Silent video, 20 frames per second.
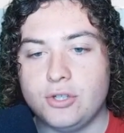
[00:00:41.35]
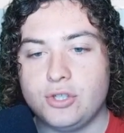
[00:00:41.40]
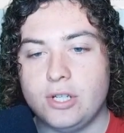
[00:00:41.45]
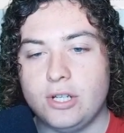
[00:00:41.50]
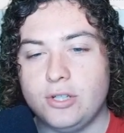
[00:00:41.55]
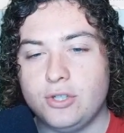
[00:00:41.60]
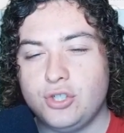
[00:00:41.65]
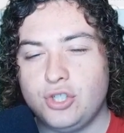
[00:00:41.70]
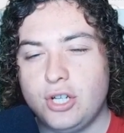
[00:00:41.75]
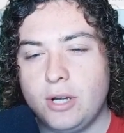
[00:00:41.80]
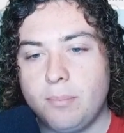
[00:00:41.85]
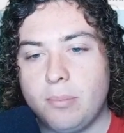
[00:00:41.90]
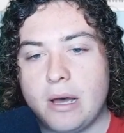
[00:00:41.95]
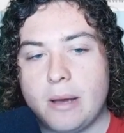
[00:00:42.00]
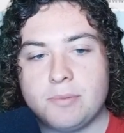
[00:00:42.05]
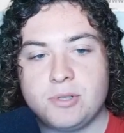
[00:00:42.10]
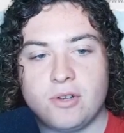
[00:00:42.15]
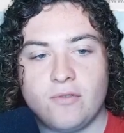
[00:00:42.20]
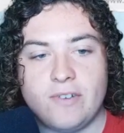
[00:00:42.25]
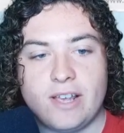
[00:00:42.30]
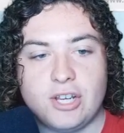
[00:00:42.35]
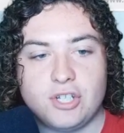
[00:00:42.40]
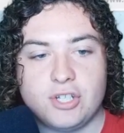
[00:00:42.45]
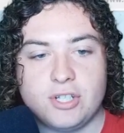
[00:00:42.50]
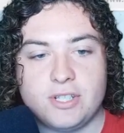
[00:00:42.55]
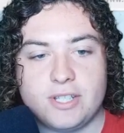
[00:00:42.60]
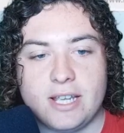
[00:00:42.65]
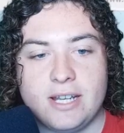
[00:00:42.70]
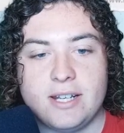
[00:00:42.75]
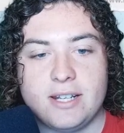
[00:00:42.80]
uh, ship
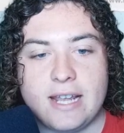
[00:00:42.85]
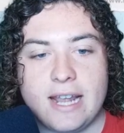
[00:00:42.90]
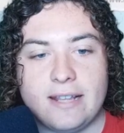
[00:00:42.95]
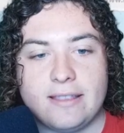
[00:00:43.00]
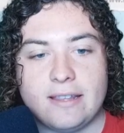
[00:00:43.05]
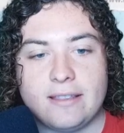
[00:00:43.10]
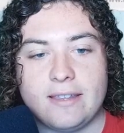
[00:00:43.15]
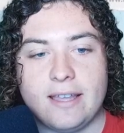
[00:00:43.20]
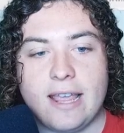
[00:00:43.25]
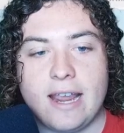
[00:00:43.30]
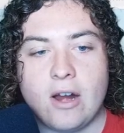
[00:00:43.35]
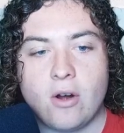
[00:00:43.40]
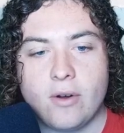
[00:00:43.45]
observations, indicate that the